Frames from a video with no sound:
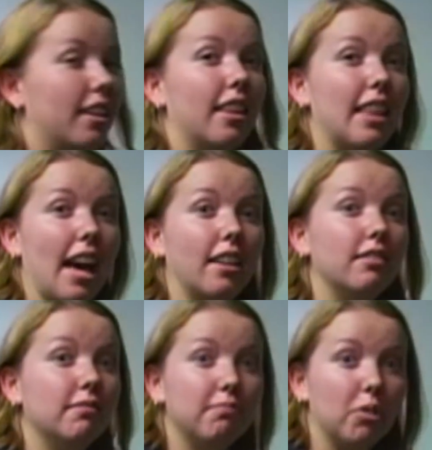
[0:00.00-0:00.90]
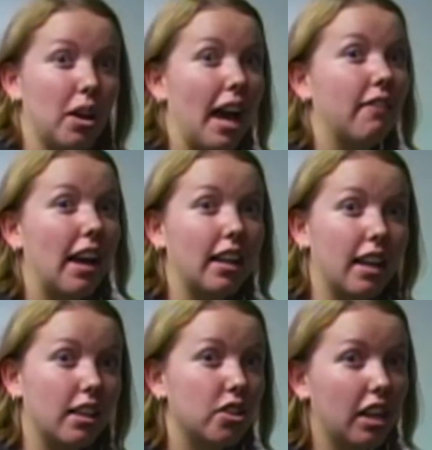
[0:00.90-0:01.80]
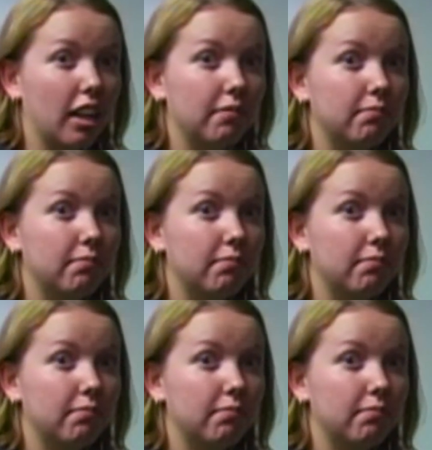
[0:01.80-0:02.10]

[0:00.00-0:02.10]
then you have ADHD.